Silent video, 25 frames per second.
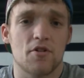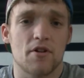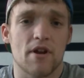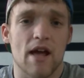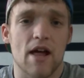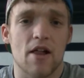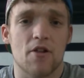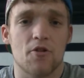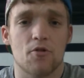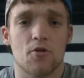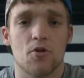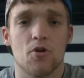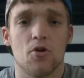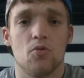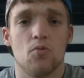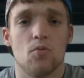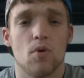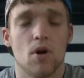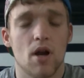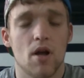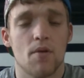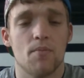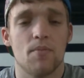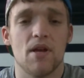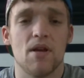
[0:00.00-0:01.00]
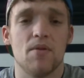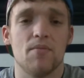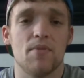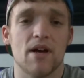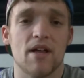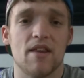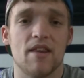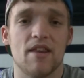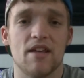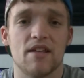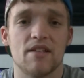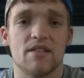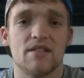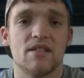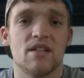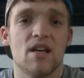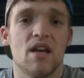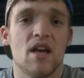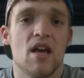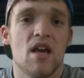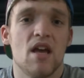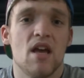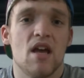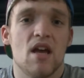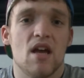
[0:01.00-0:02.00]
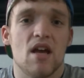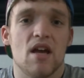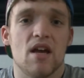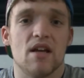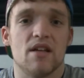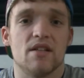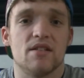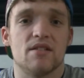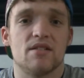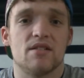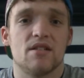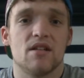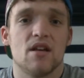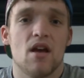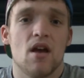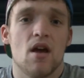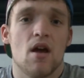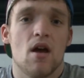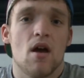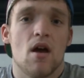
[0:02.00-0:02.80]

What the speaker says: calorie rule, what I mean by this is